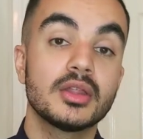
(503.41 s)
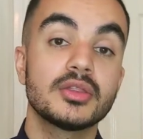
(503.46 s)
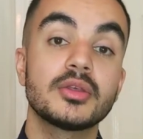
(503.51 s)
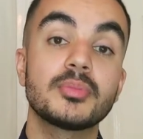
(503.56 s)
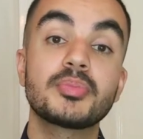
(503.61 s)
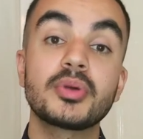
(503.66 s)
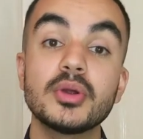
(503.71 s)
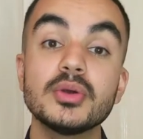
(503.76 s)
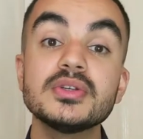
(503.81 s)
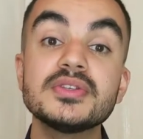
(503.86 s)
The
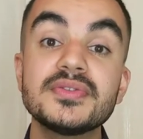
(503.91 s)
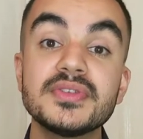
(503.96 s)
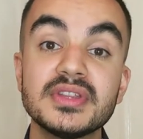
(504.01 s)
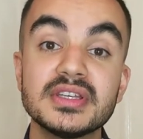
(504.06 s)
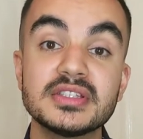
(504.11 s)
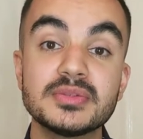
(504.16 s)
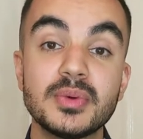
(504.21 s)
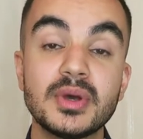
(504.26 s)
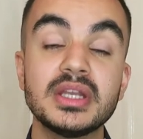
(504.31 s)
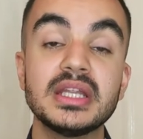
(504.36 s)
pros for
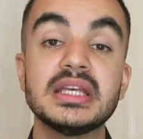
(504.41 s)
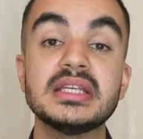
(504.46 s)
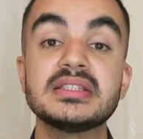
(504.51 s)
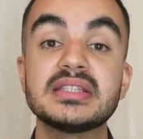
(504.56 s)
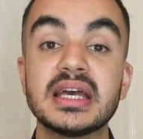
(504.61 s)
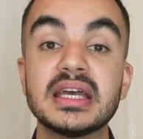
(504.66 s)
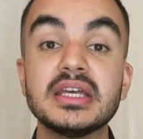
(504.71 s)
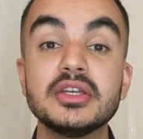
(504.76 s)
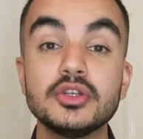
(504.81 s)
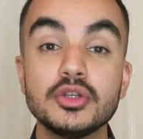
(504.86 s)
this one is
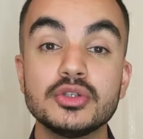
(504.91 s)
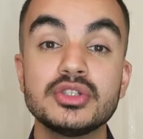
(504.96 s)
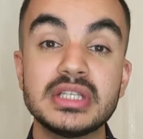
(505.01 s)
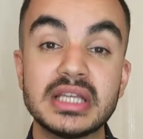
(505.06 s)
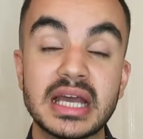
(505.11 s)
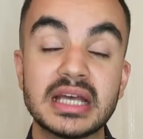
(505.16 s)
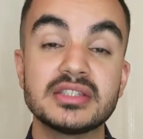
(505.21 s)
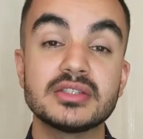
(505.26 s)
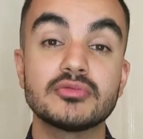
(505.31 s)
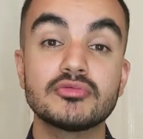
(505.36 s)
that it
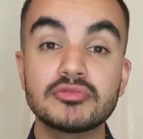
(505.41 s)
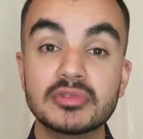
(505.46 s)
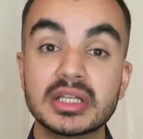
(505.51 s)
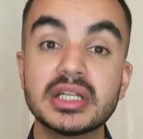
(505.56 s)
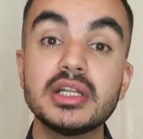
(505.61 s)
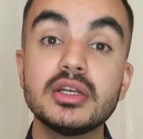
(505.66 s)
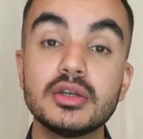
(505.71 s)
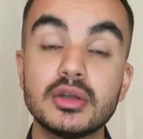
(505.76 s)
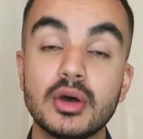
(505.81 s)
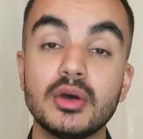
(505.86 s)
usually has a
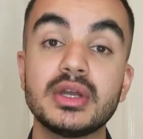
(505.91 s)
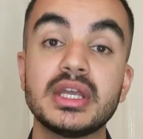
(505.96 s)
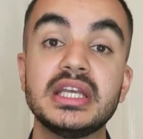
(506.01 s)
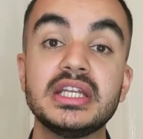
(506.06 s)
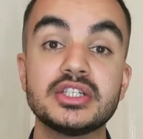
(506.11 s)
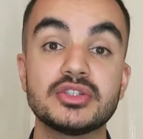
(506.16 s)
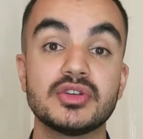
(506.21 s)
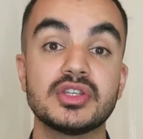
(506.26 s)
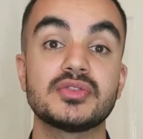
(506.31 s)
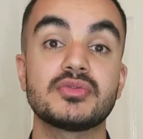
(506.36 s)
really long
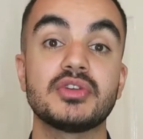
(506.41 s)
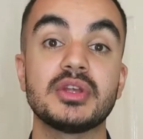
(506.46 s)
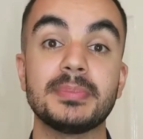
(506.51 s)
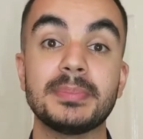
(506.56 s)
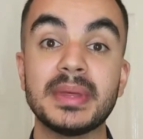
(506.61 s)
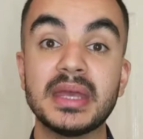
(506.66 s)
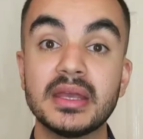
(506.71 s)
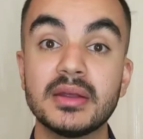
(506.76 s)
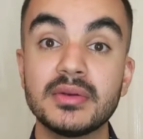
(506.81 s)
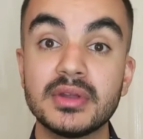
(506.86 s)
interest-free
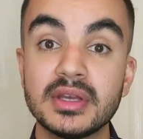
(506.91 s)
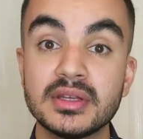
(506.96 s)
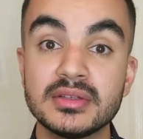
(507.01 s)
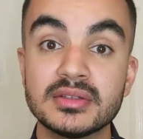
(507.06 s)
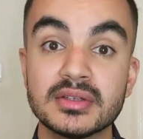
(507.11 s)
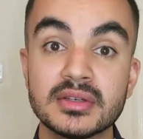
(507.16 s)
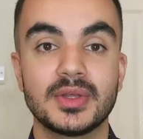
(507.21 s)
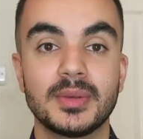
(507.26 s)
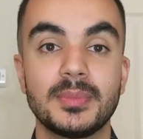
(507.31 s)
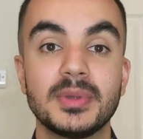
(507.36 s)
period,